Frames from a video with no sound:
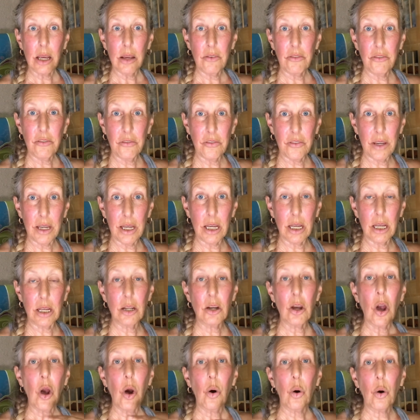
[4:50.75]
feed
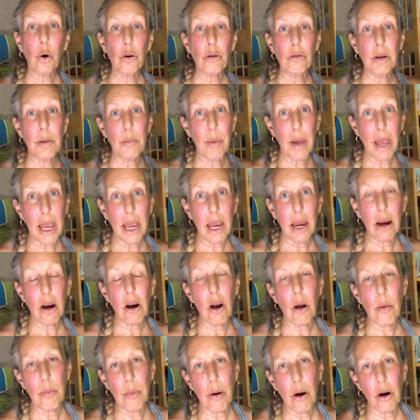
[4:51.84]
or repair
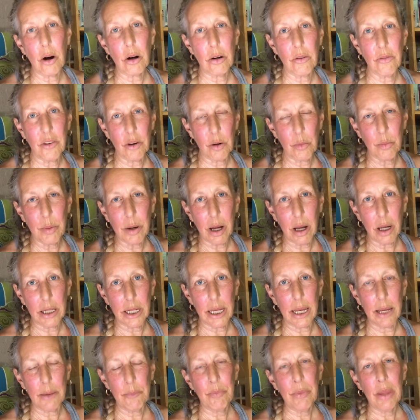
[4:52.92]
a part of your
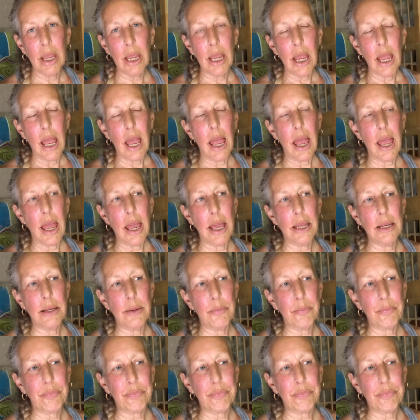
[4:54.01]
body. And